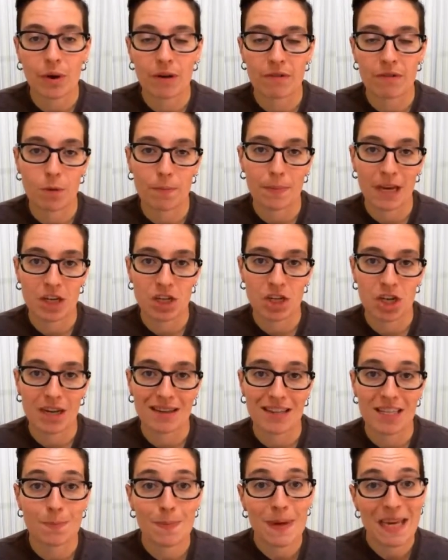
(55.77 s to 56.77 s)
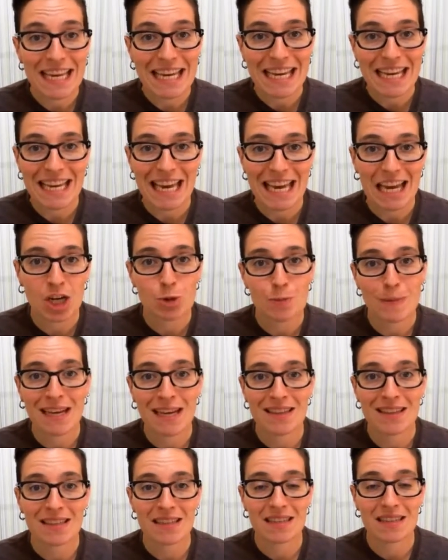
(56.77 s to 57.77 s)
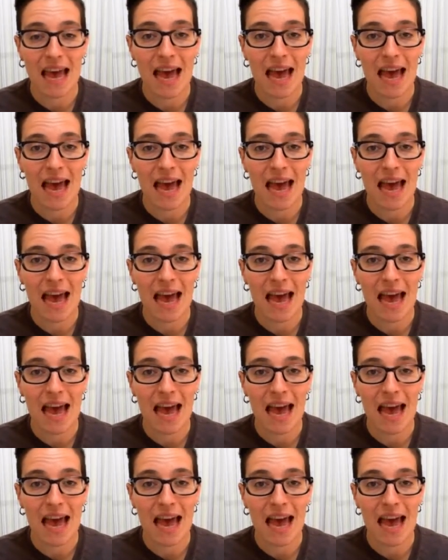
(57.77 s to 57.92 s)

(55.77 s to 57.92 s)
if you're pitching speaking engagements